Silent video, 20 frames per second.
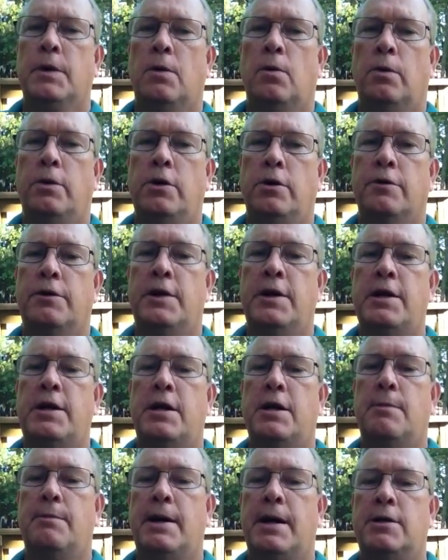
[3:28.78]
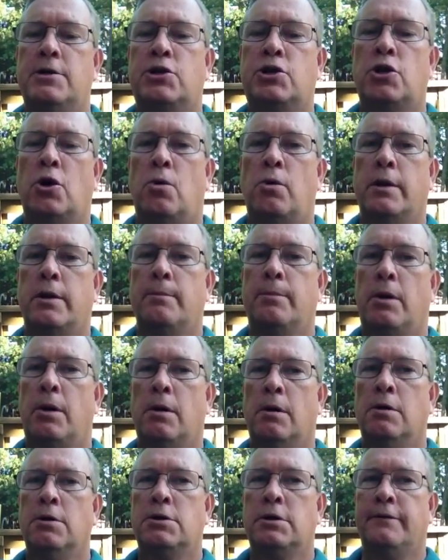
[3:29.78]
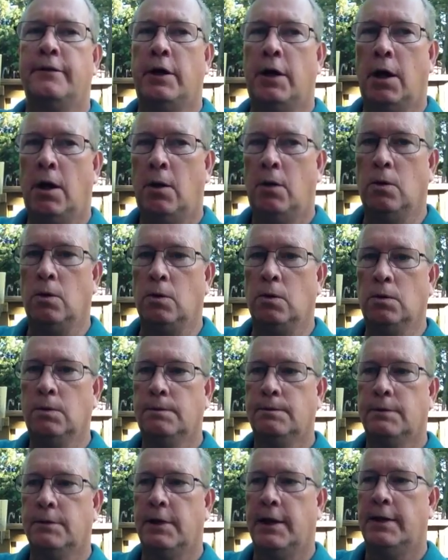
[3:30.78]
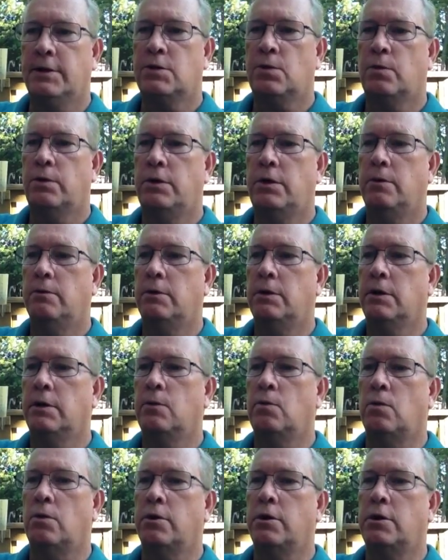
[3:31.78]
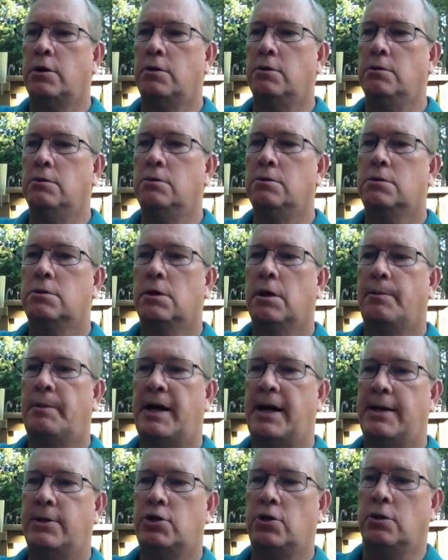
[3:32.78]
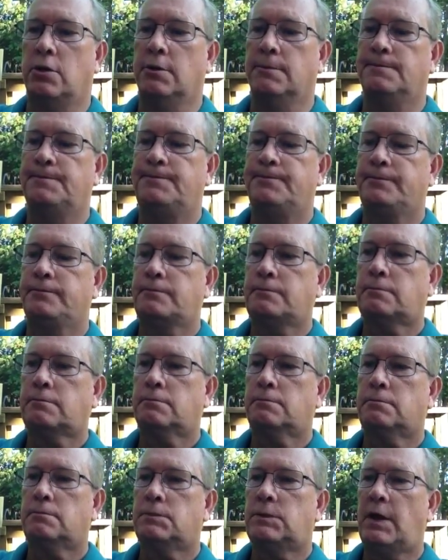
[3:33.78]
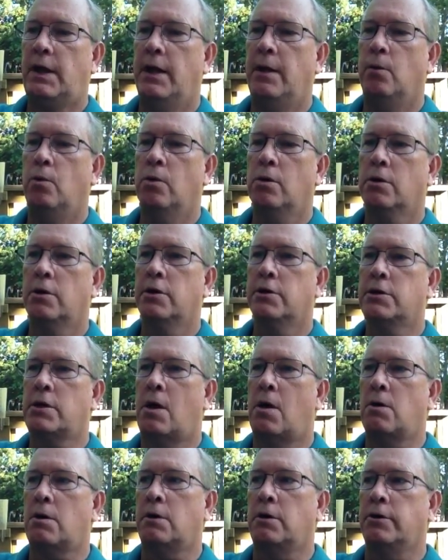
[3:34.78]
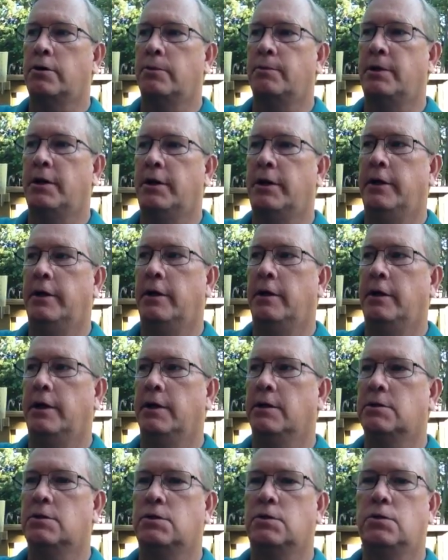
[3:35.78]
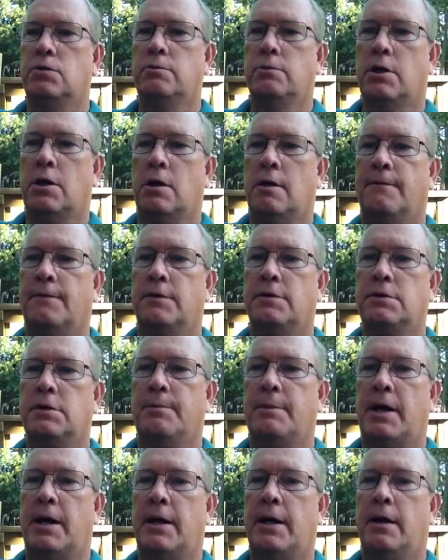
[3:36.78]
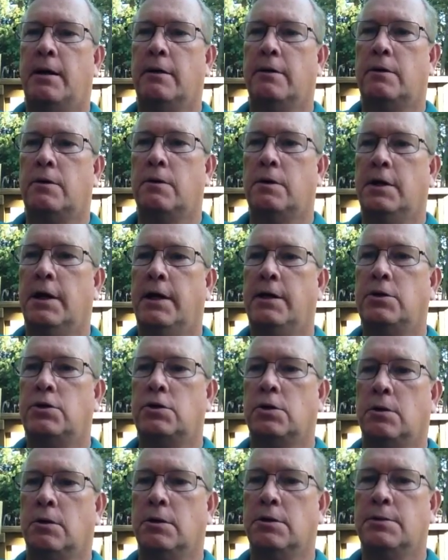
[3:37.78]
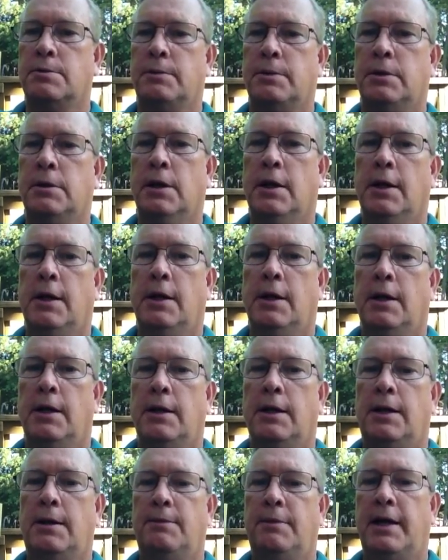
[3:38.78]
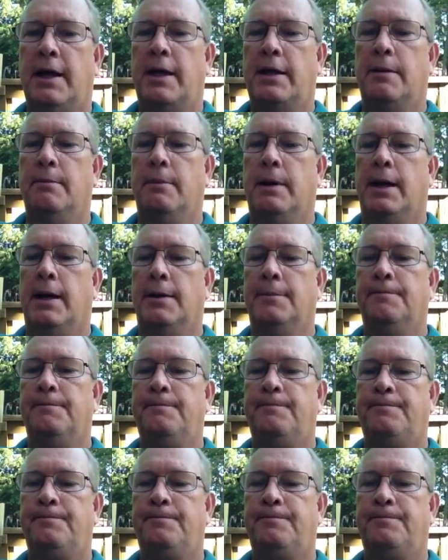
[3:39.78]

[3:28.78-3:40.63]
when you're thinking about showing parts of a whole, that's when you really want to use a pie chart. And we're going to talk a little bit in our next Zoom conference about how to create charts, but keep that in mind.